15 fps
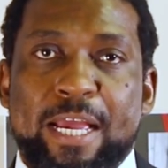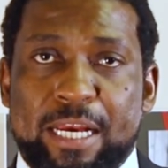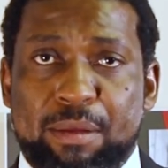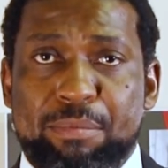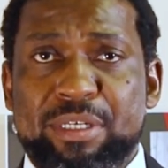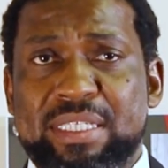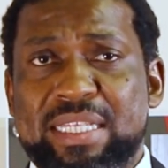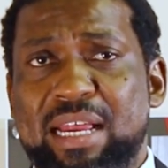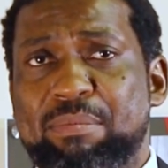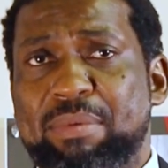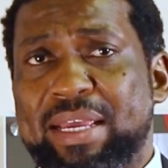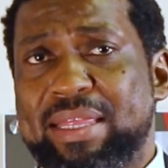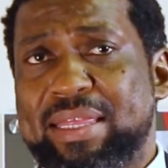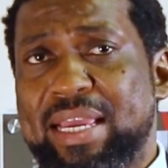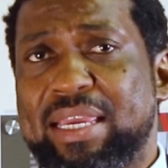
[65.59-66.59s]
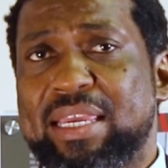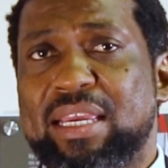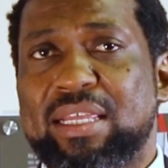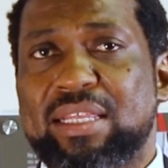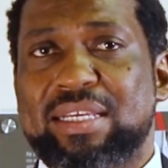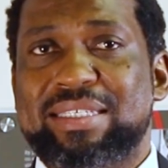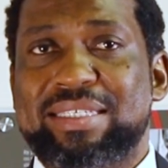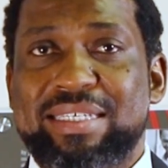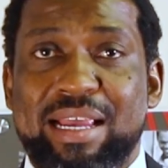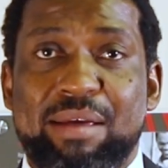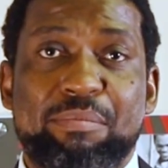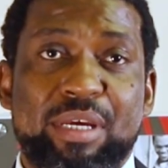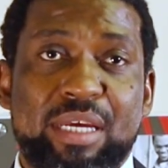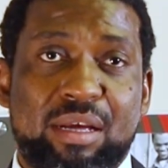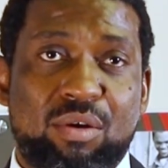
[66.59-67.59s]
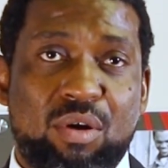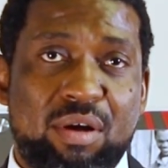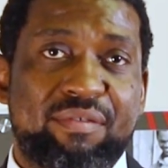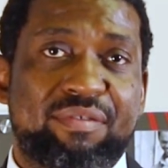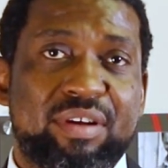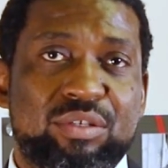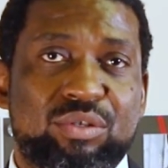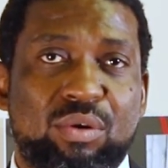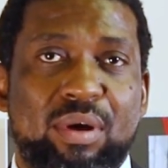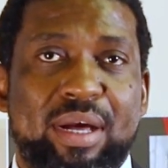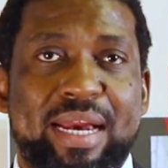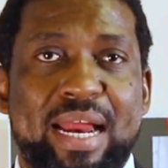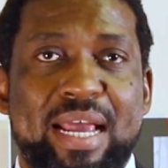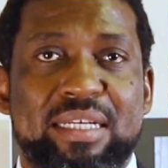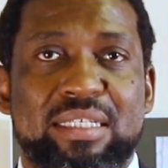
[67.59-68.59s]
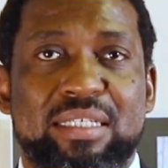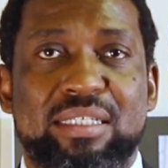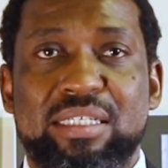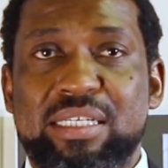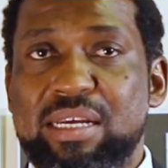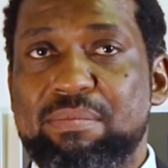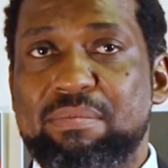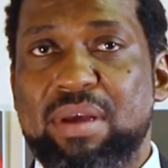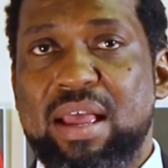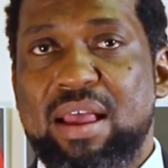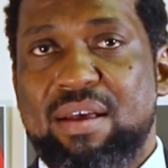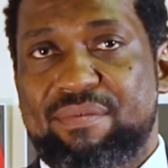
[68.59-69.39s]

Let me start by thanking the STEMI conference organizers team